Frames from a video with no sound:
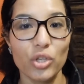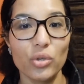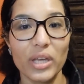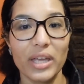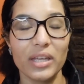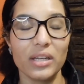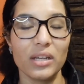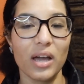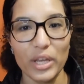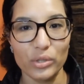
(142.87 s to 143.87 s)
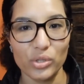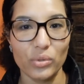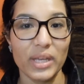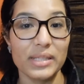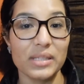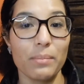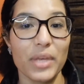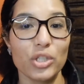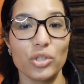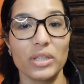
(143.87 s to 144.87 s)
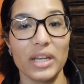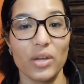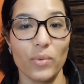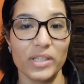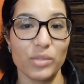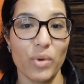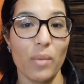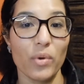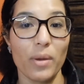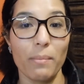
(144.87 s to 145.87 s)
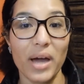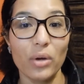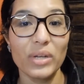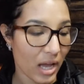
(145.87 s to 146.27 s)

You can weigh your suitcase to make sure that it weighs the proper amount.